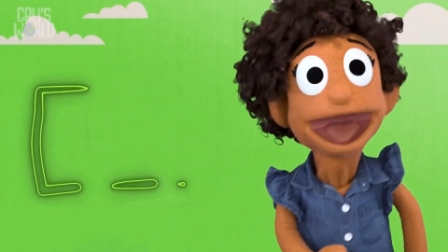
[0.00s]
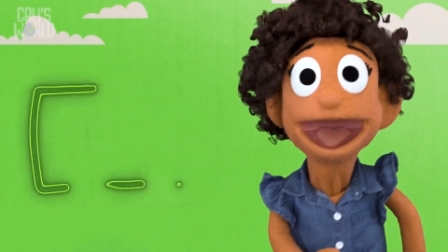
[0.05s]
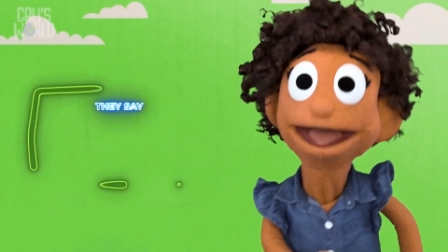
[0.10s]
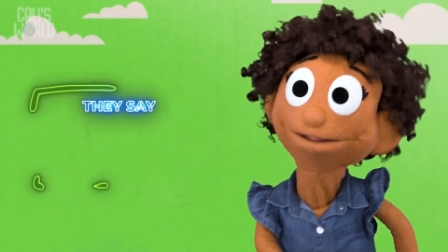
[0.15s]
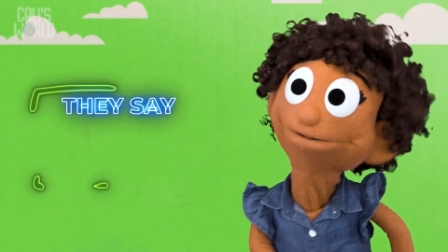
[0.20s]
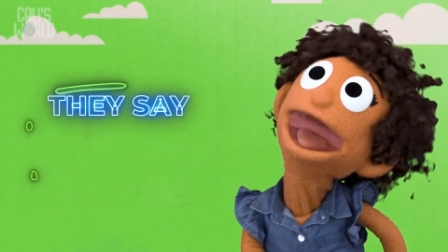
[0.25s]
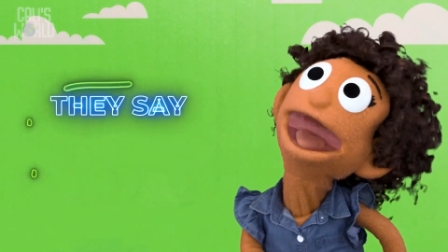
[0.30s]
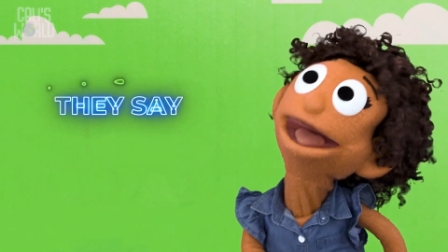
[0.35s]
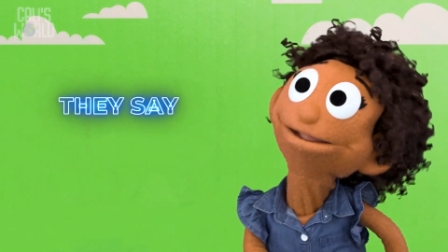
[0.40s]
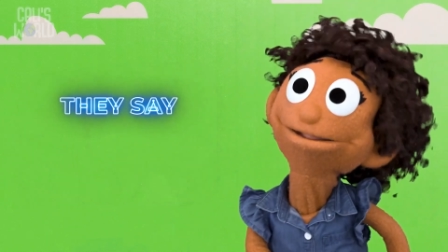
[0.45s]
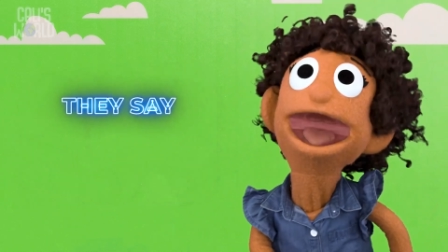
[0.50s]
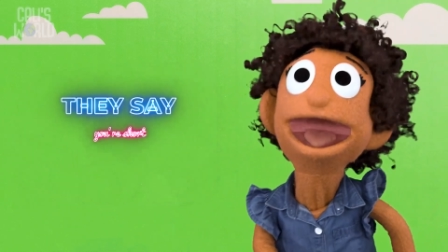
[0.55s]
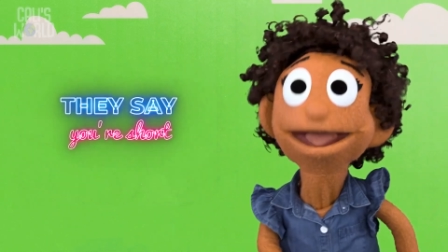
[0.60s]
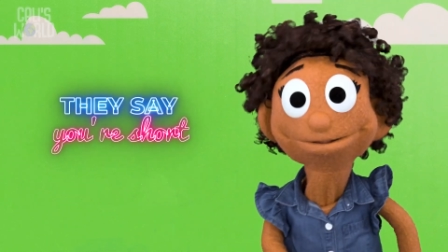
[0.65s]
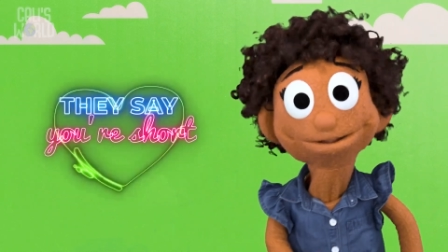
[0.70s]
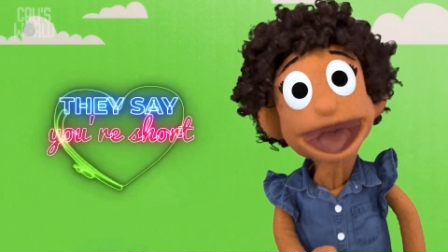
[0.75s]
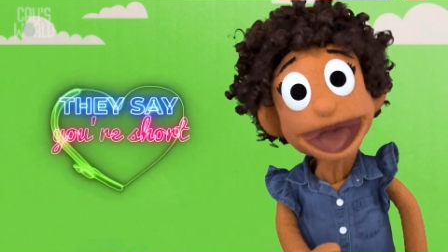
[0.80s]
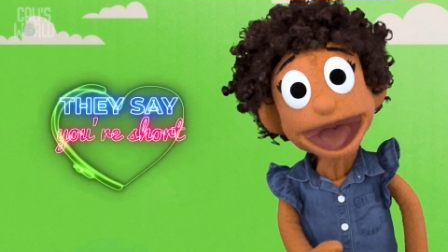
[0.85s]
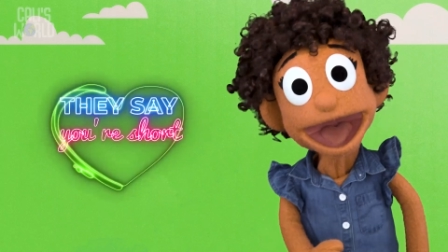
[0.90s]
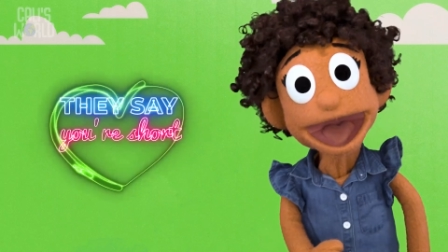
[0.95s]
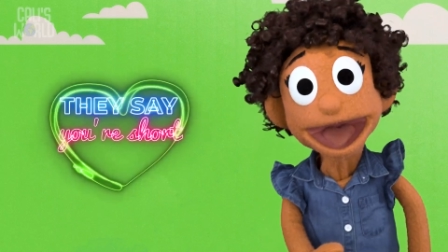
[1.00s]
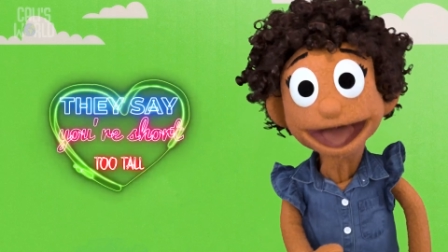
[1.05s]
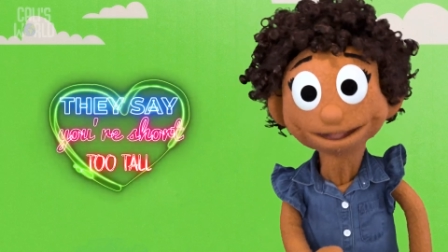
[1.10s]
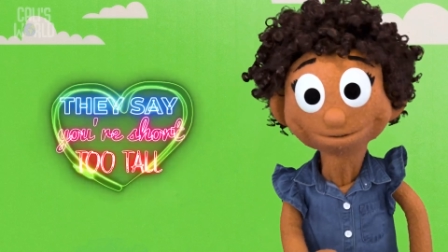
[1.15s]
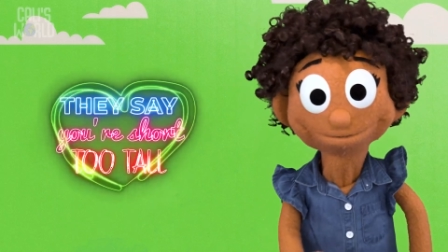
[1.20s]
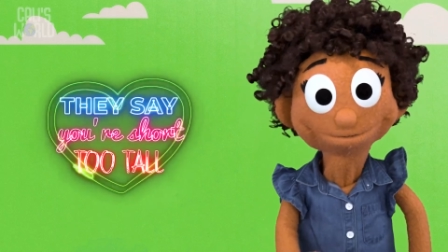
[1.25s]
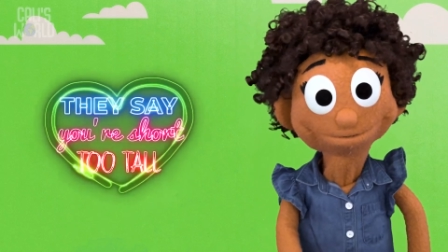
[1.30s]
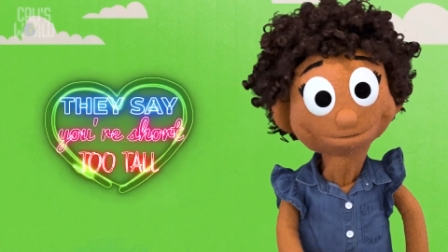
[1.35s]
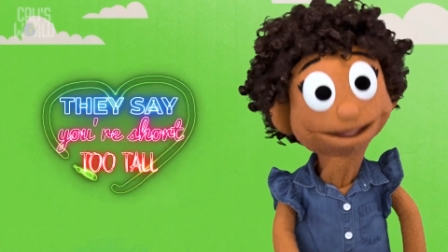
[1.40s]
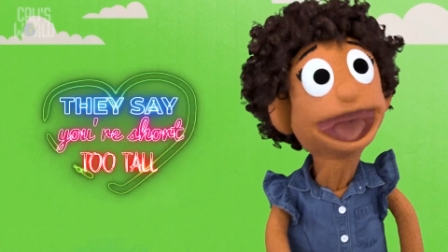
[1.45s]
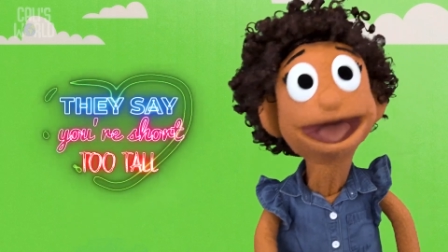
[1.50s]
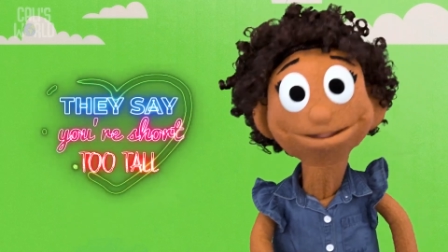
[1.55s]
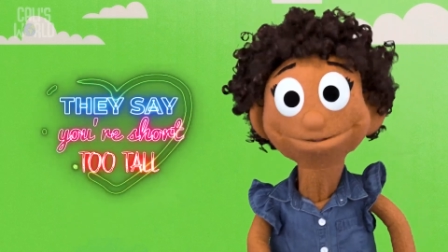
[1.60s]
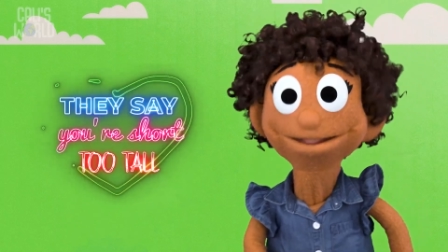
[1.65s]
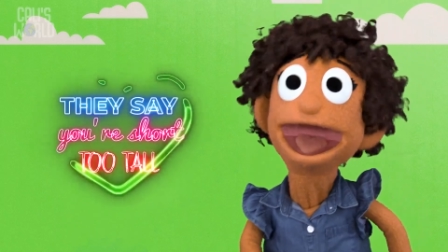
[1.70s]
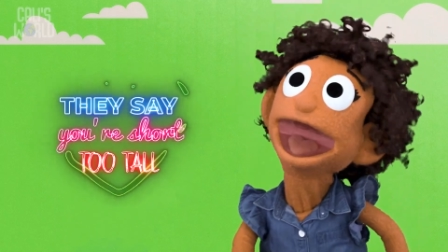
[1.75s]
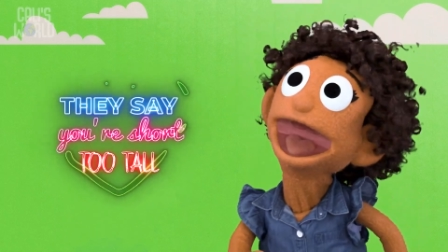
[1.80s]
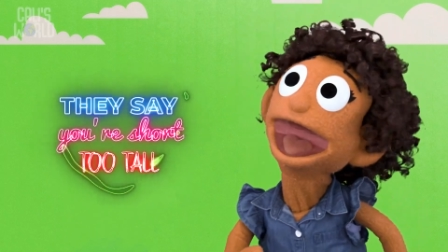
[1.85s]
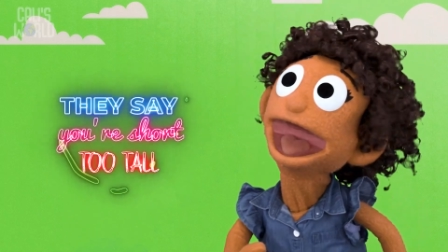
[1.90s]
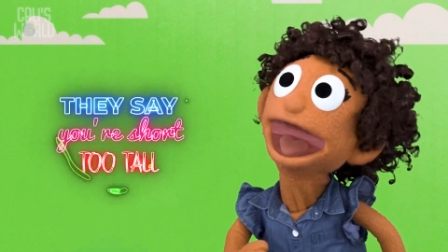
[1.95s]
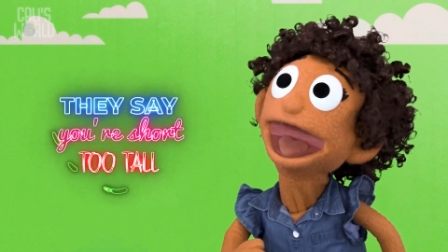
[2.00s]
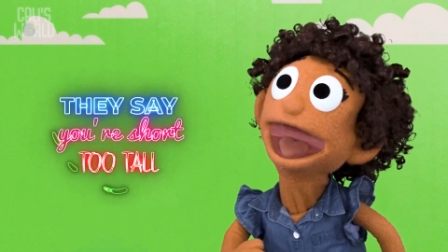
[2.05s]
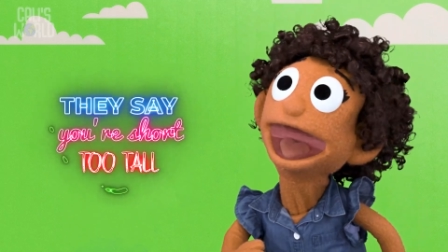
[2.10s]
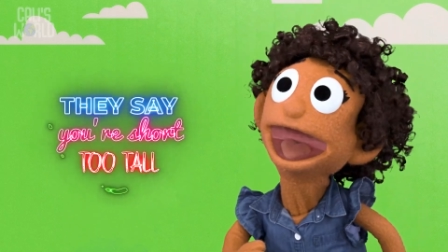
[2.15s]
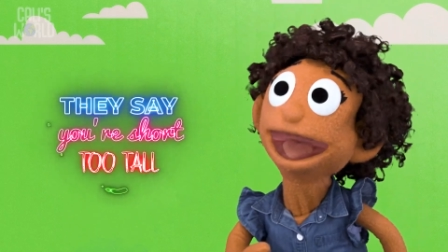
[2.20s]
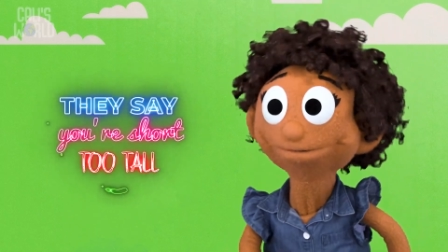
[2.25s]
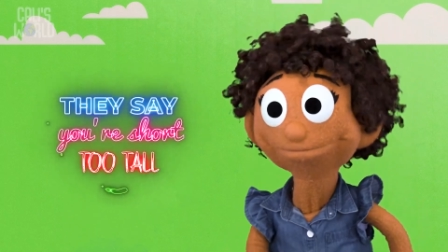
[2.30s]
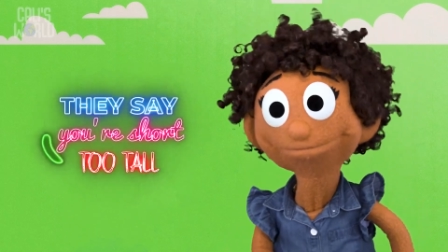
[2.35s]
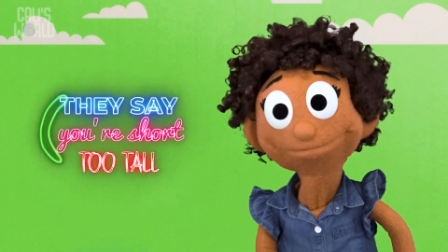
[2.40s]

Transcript: They say you're short, too tall.